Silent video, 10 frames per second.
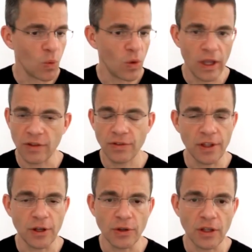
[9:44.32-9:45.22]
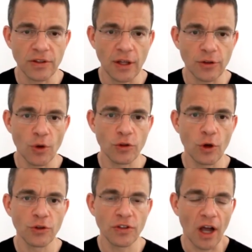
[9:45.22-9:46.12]
it, you know, it, th
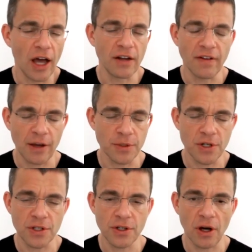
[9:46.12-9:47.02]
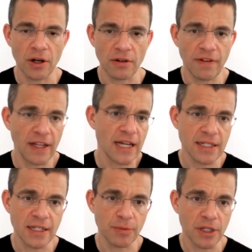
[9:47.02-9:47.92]
those kind of acquisitions are
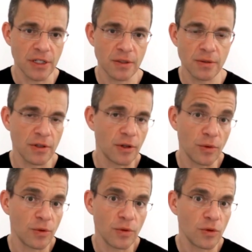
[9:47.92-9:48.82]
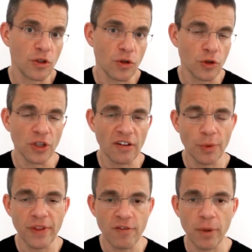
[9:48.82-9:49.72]
fantastic because you know you you love what
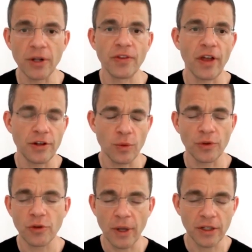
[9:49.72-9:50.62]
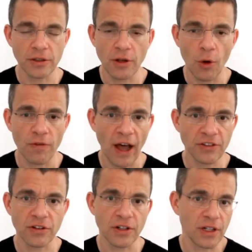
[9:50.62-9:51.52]
they've built and you want to make it go
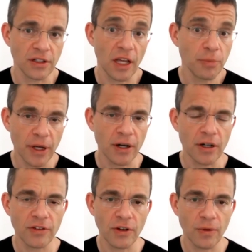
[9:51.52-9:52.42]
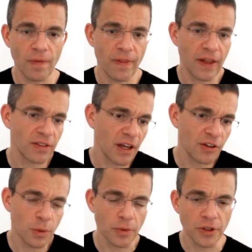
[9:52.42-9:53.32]
faster and, and get bigger. And so that that is what
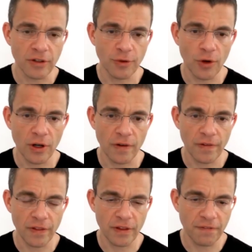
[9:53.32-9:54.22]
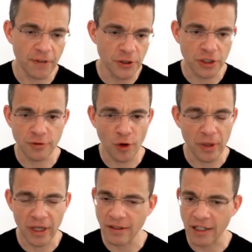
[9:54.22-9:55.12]
we're looking for. The filter for
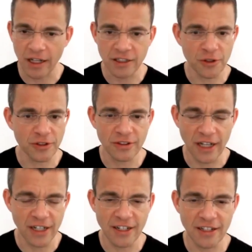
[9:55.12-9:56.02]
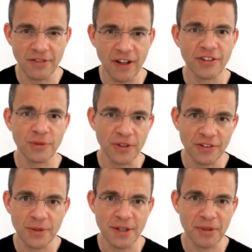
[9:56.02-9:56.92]
me, I, I learned I, I, didn't invent this one. This
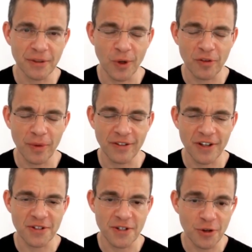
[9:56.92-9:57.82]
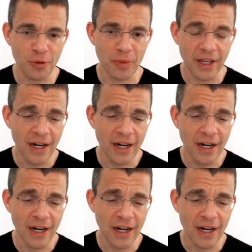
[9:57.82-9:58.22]
was something one of my investors told me.